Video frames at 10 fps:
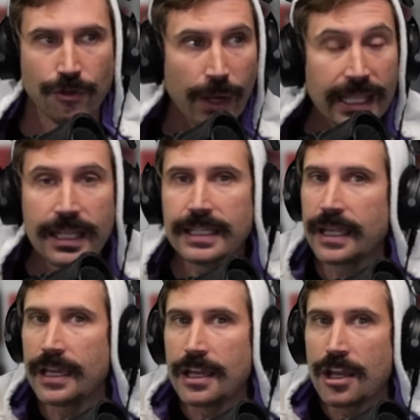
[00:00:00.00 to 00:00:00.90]
Right?
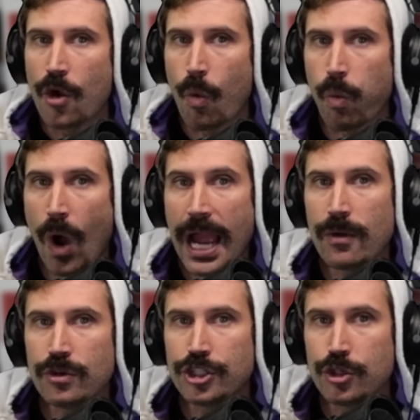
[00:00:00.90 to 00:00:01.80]
Like
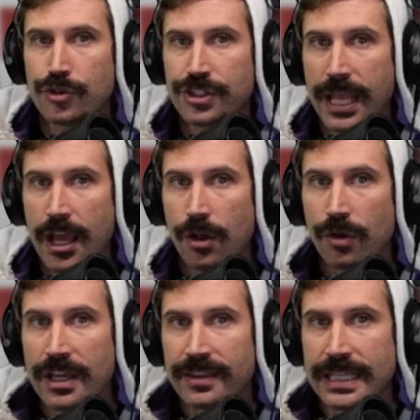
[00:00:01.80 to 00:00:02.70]
why would you
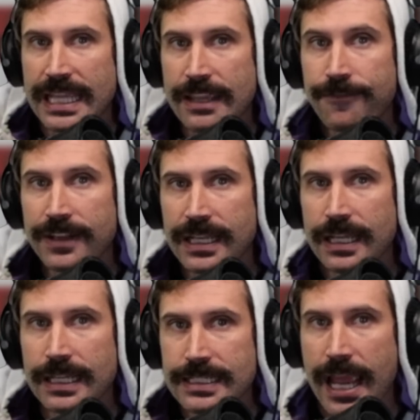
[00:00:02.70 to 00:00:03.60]
sell the
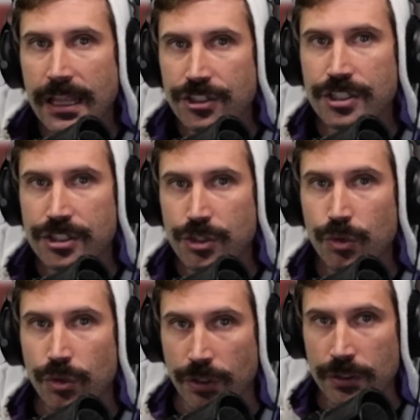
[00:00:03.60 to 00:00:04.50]
infinite intelligence
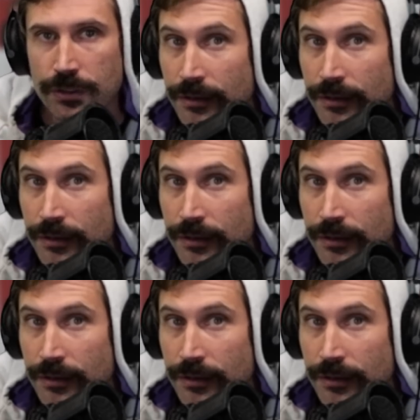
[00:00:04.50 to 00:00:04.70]
tool?